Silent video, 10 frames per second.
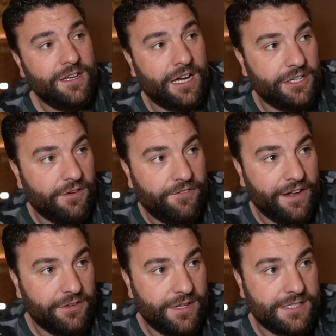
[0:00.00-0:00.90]
I knew a
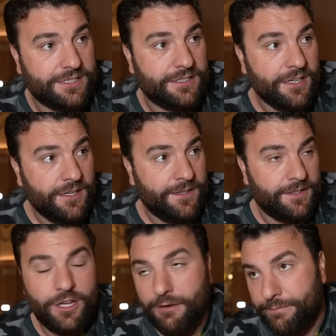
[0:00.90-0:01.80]
fella is...
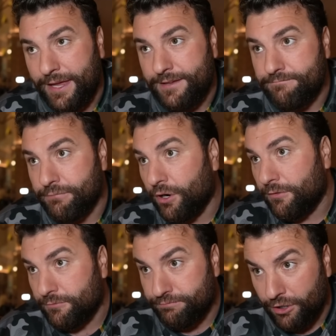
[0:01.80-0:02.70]
got beat,
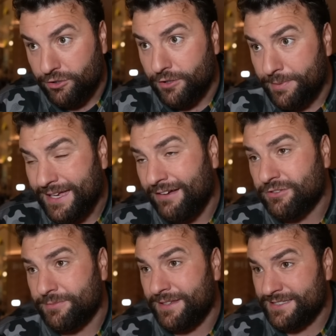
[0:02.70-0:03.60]
but put a good up
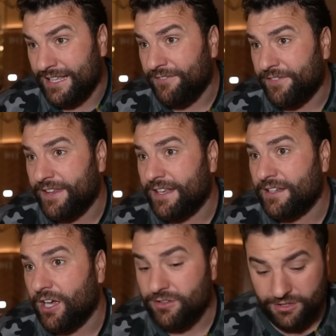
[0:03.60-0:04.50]
account of himself, and
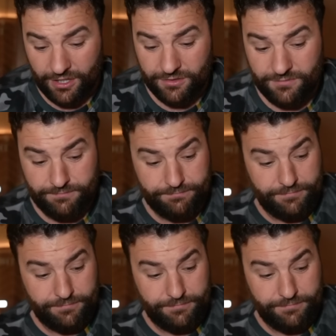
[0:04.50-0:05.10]
then on